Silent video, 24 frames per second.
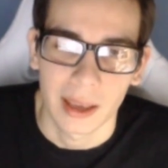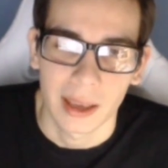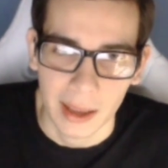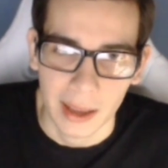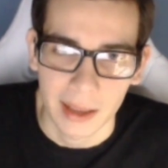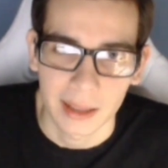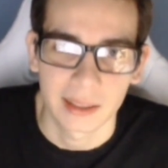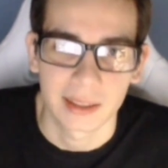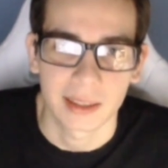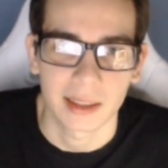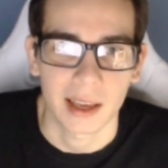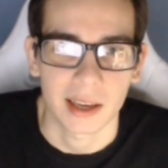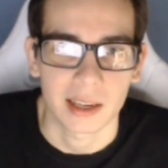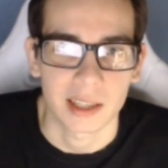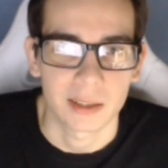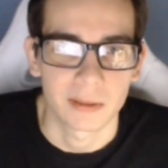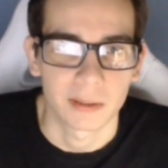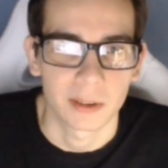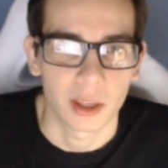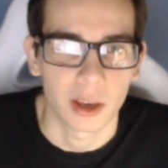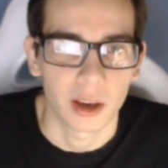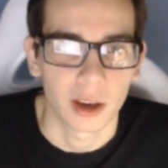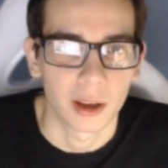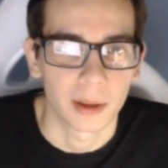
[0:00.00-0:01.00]
in the next
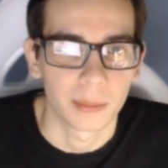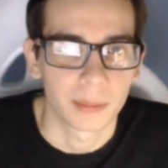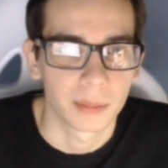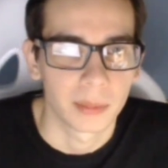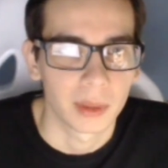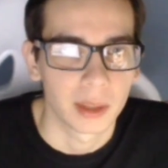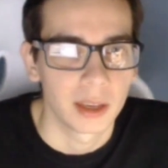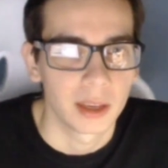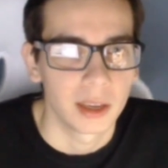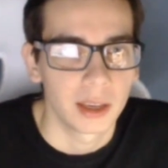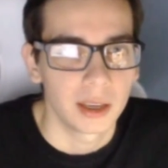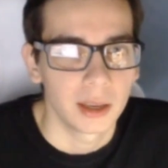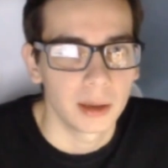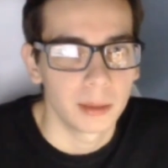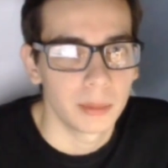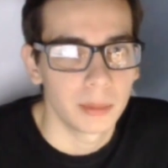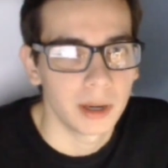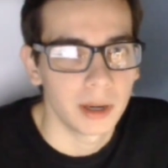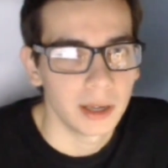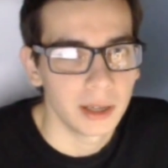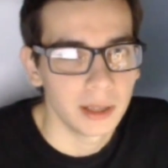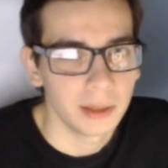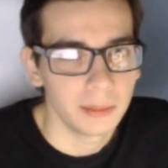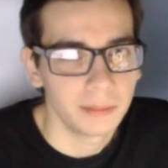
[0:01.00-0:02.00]
video.
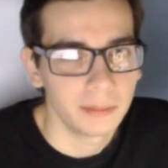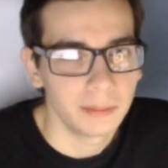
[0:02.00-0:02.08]
Bye!